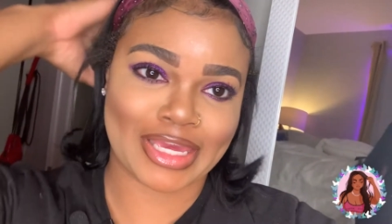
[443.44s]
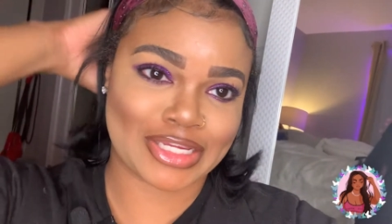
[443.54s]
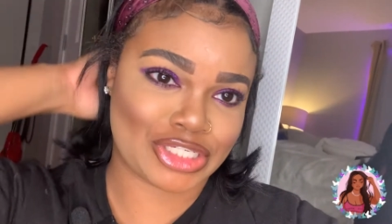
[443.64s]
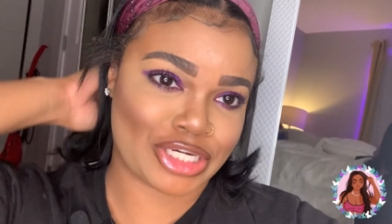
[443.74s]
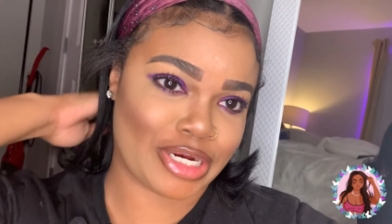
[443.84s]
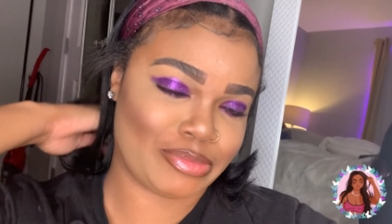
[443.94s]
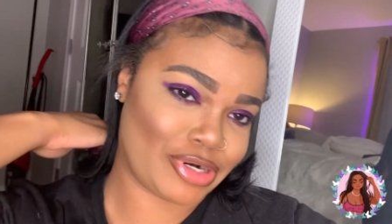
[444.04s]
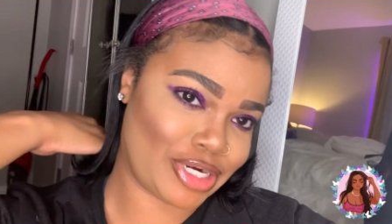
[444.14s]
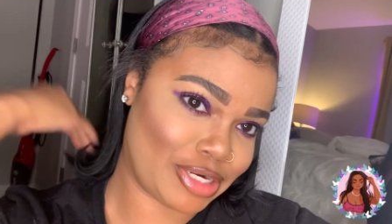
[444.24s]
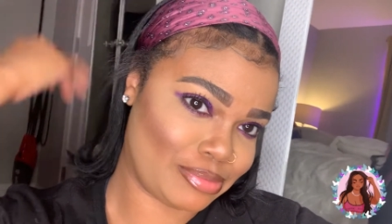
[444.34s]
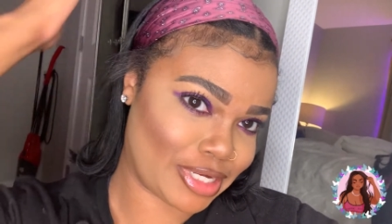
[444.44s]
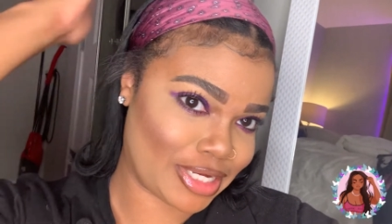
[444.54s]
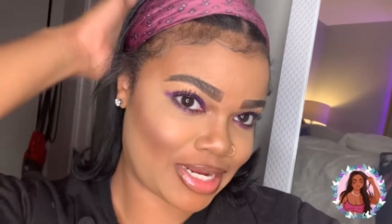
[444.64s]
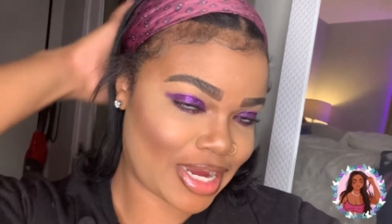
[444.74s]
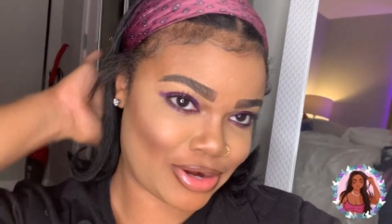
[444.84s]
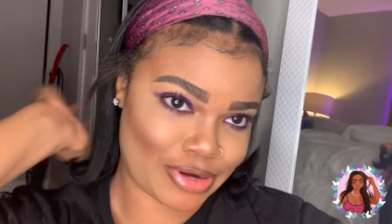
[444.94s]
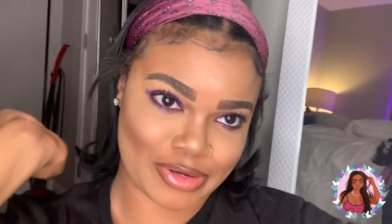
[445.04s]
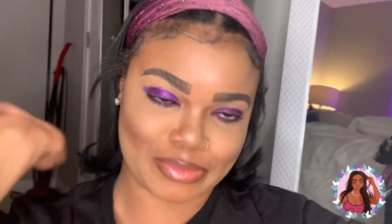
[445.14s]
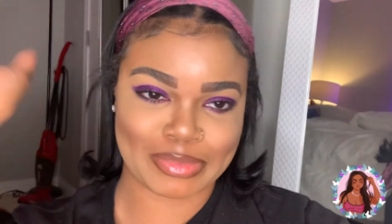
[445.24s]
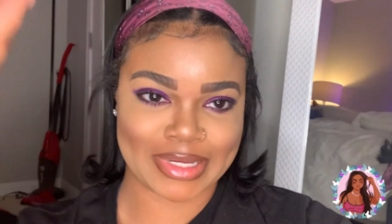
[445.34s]
it straight or put it in a bun. I don't know,
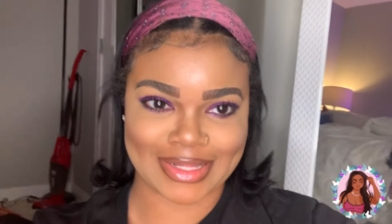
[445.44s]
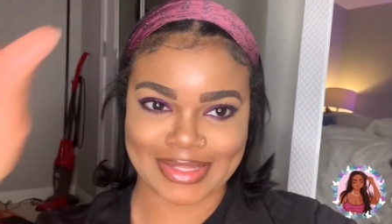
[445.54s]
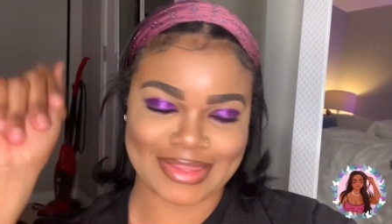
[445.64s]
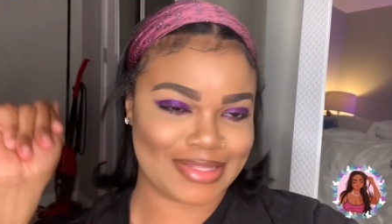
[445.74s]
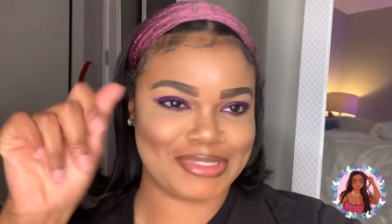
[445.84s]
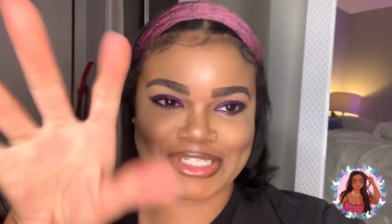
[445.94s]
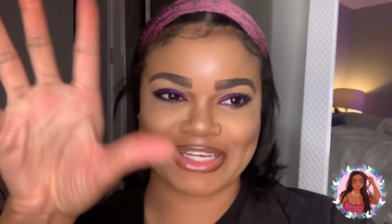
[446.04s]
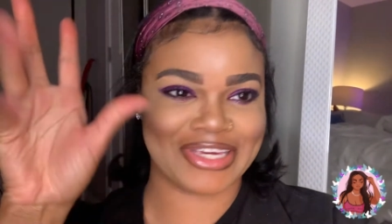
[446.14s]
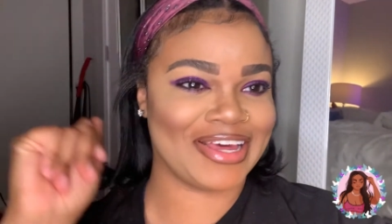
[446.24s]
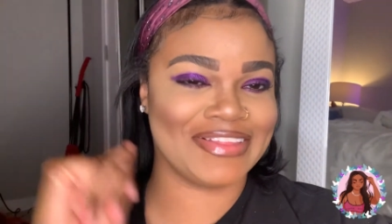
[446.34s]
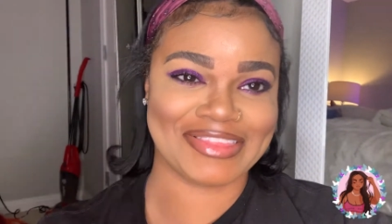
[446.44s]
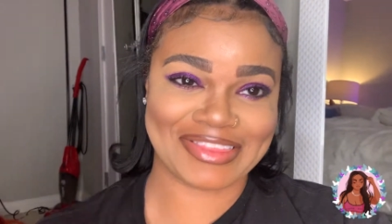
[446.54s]
but let me show y'all the